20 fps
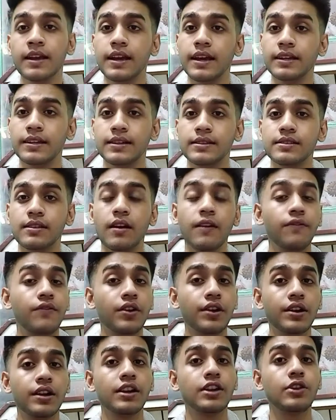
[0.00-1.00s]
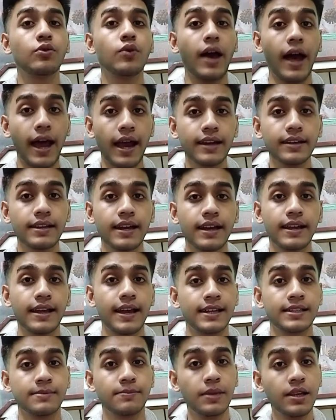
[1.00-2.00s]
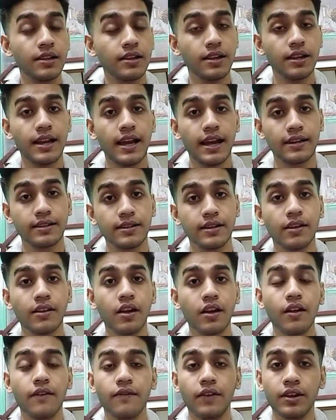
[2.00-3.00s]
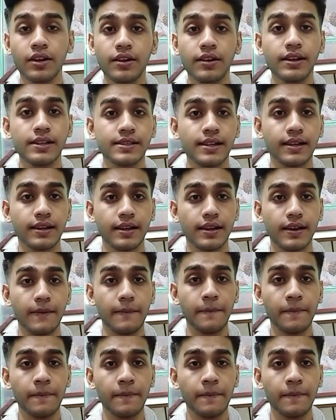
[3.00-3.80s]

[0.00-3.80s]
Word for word: It is a fairly new act and has been enacted very recently.